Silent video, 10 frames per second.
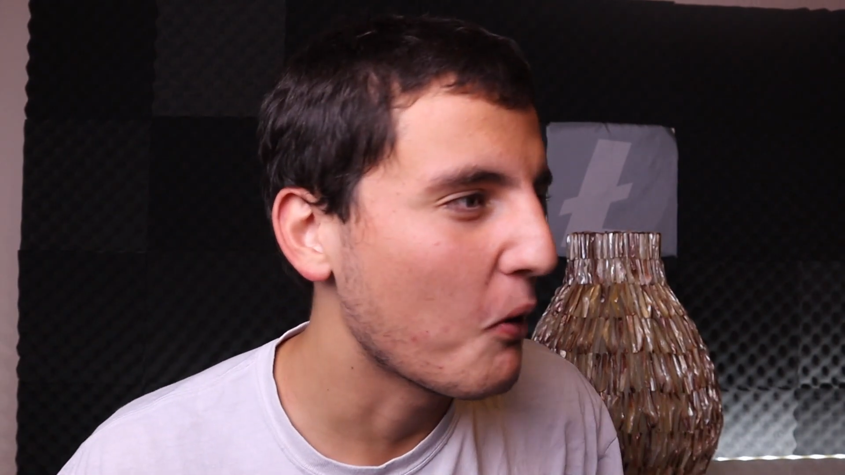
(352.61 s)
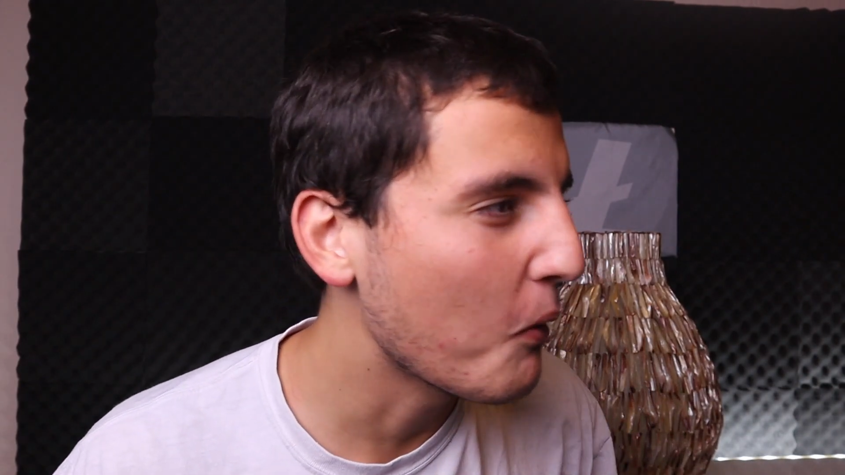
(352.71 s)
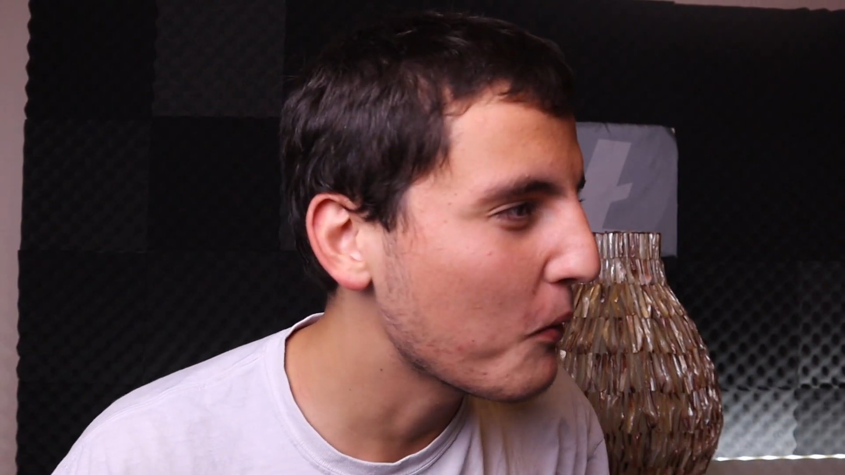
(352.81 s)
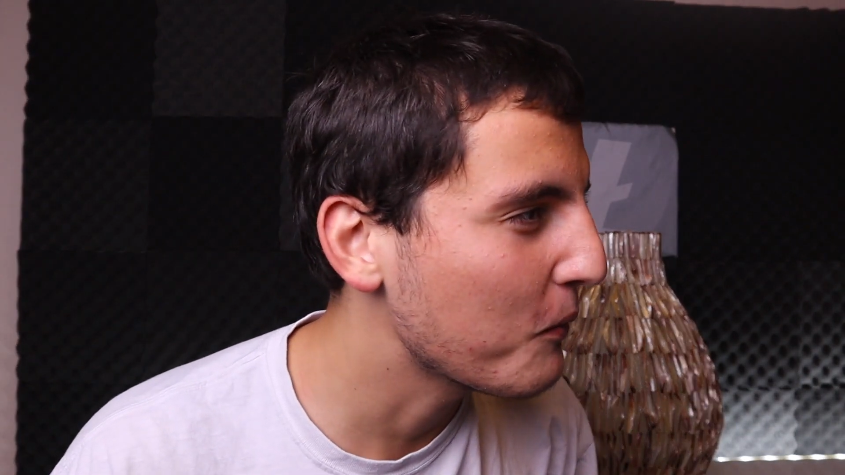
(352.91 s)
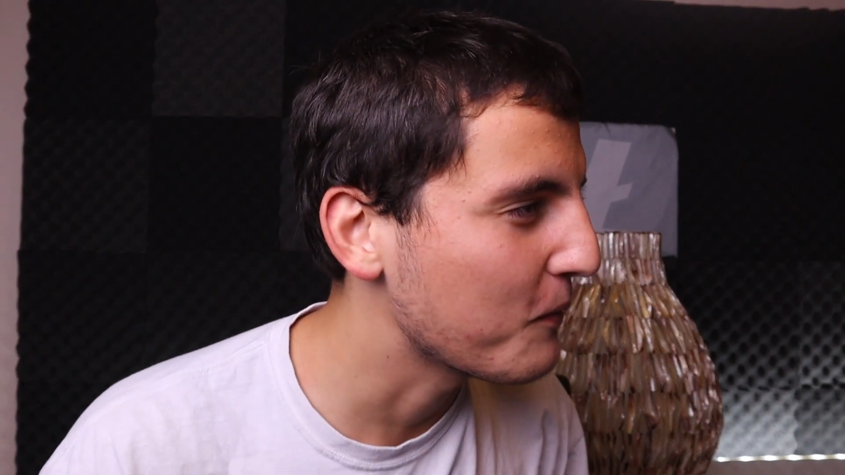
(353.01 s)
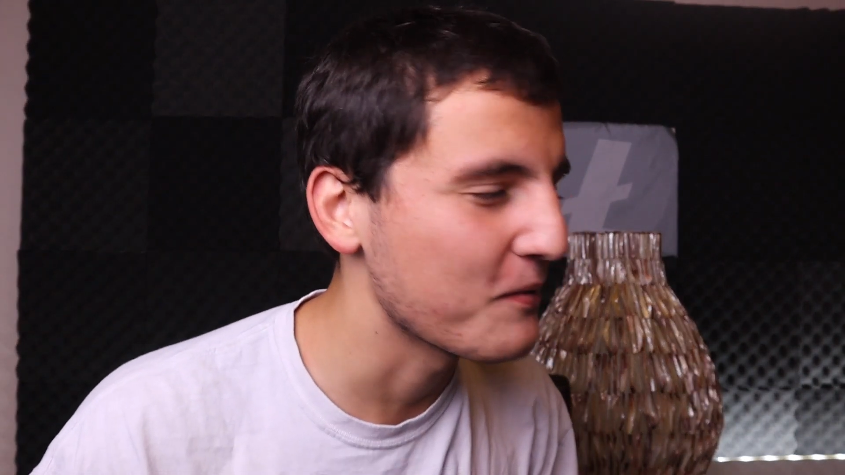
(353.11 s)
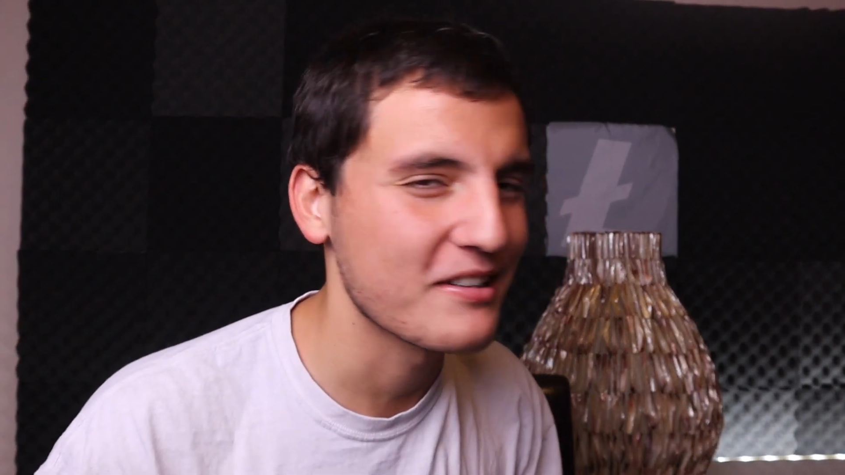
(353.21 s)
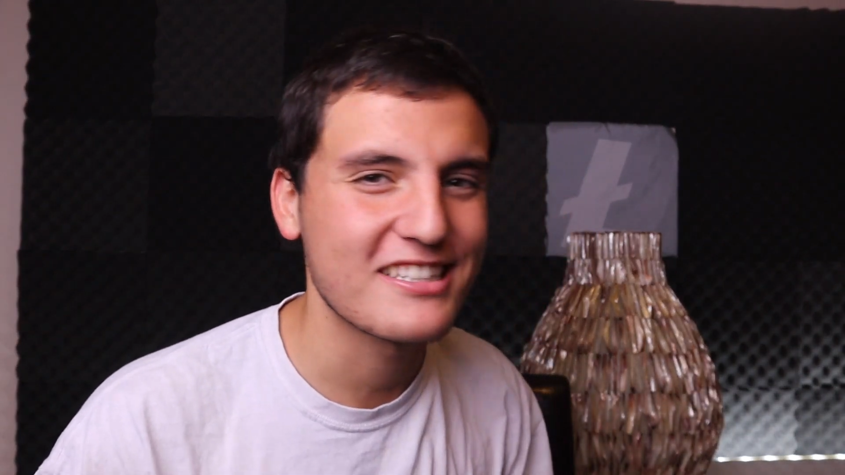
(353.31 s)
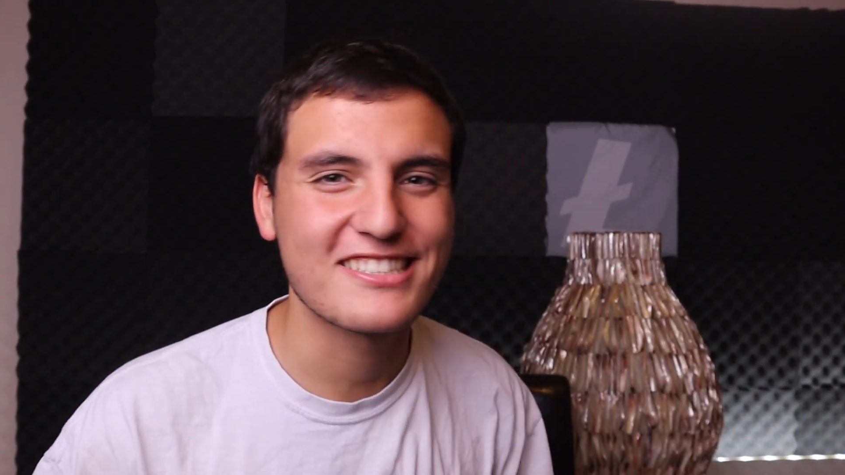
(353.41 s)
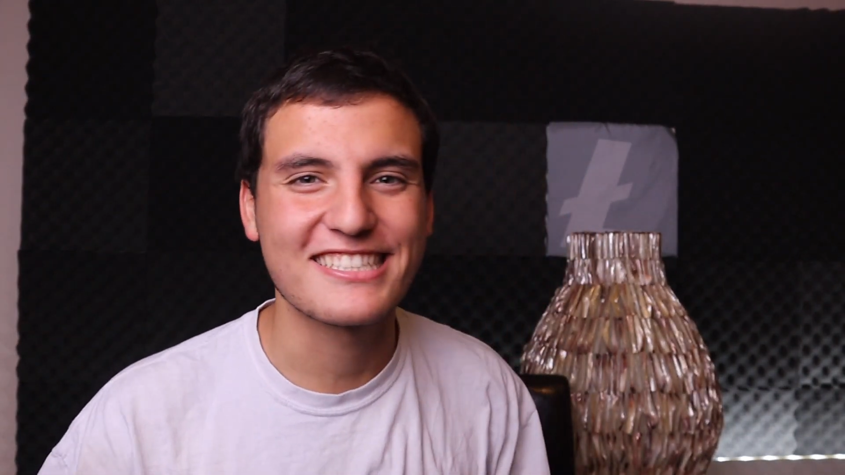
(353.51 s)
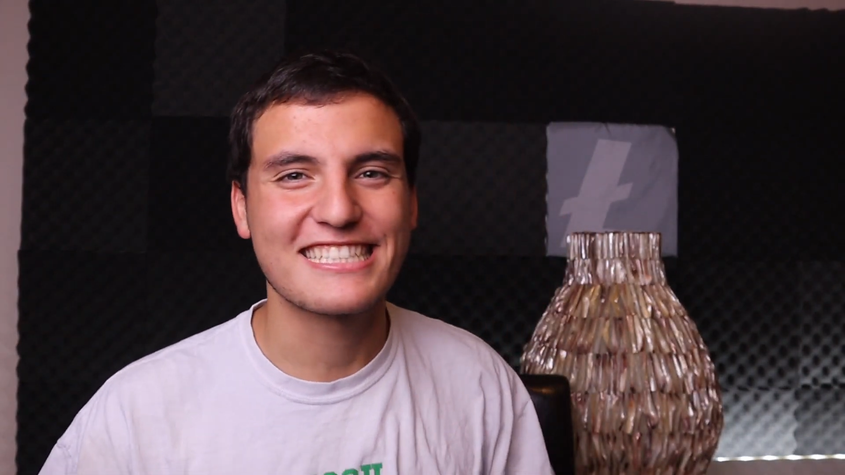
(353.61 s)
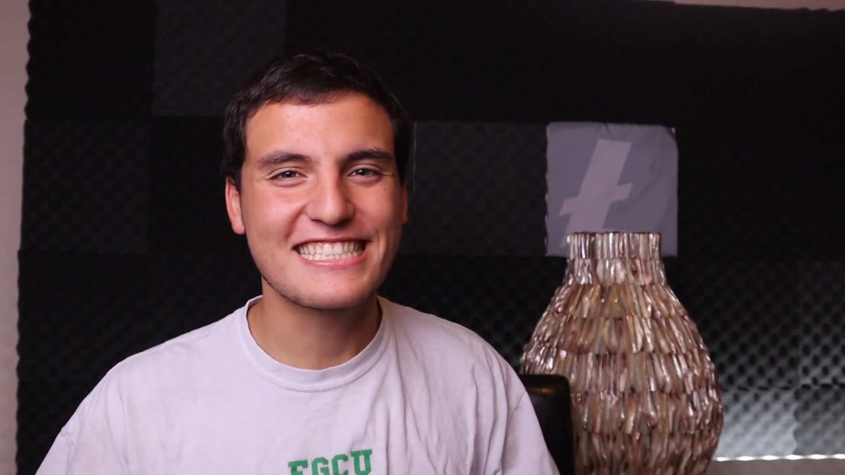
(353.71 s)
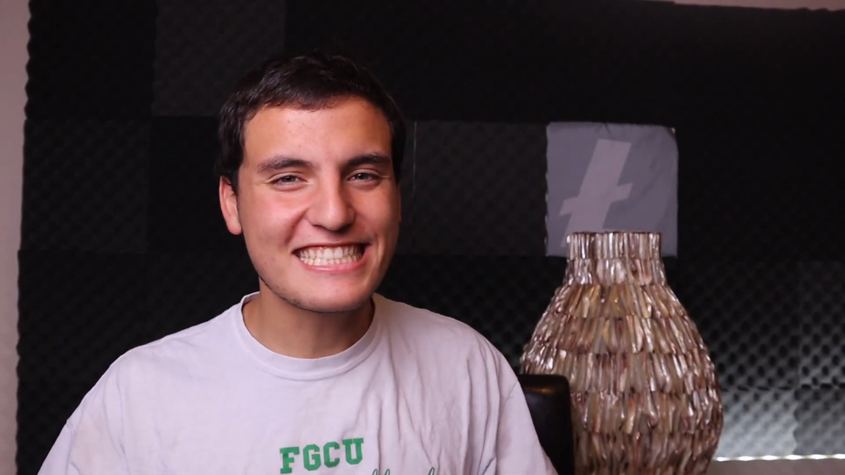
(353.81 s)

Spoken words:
Oh, I was like,